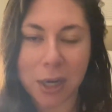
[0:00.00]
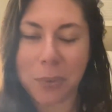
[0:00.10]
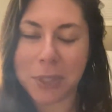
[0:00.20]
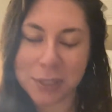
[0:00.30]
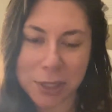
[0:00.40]
I
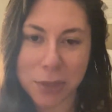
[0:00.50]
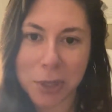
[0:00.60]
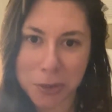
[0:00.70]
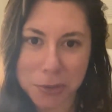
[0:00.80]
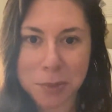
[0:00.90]
would
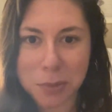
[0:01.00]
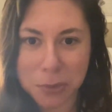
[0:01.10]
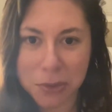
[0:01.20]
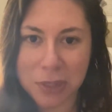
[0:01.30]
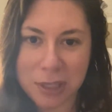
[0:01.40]
coach them
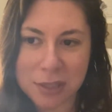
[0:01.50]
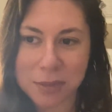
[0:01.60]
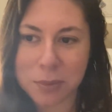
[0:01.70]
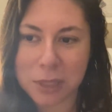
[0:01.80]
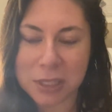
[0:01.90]
through these